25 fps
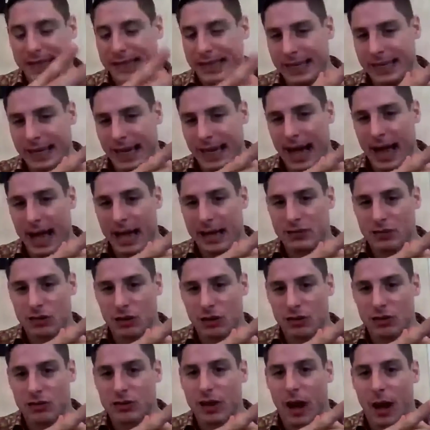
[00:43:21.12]
and eating
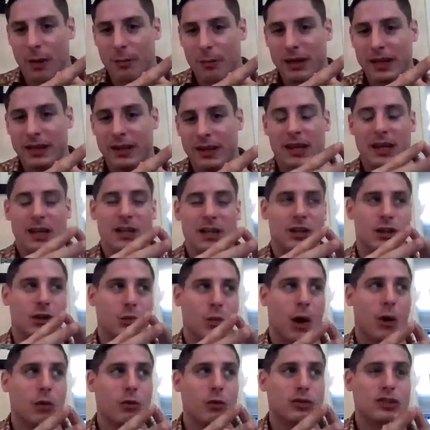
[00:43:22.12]
attitudes, I mean,
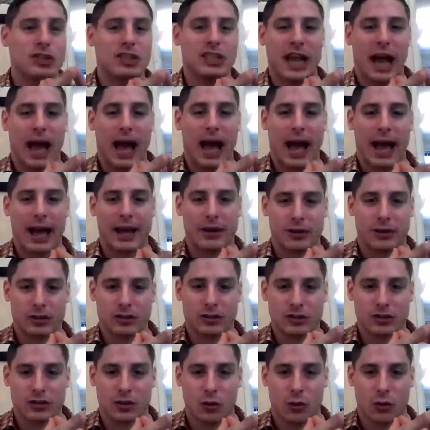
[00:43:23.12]
you will see
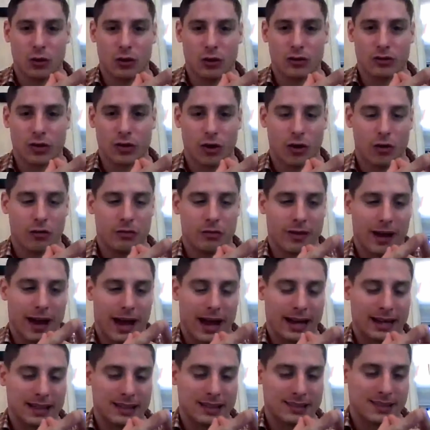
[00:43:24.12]
higher scores
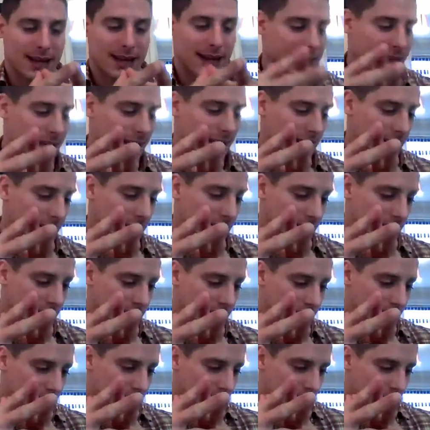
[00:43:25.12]
of
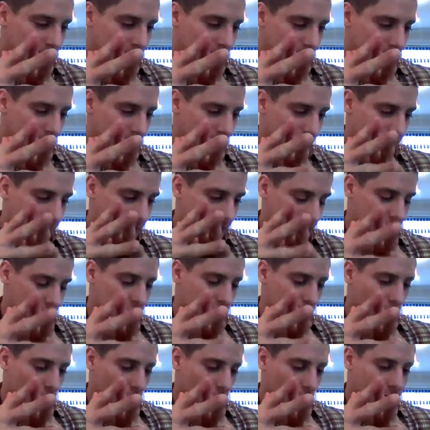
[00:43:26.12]
anxiety,
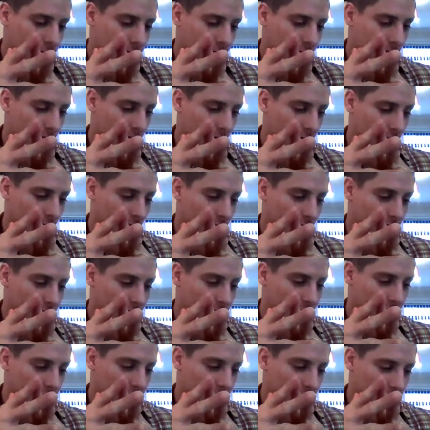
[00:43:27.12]

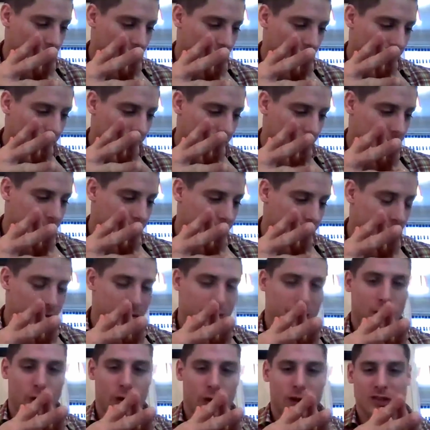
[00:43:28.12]
dysmorphia,
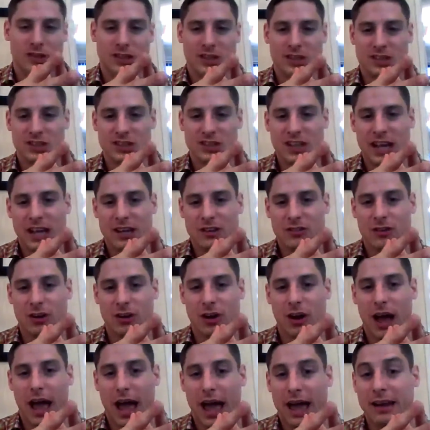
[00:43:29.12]
food focus,
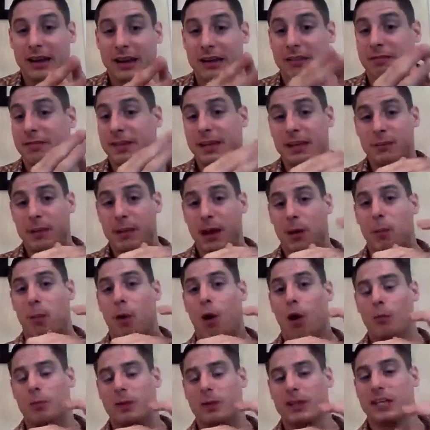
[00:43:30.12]
etc., in the
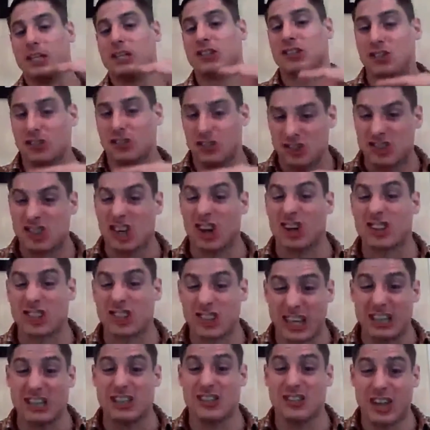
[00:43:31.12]
female populations
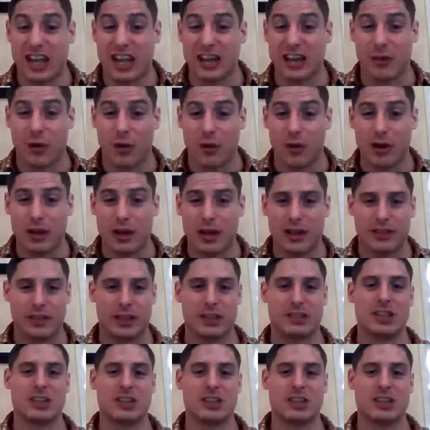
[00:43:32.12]
just in general.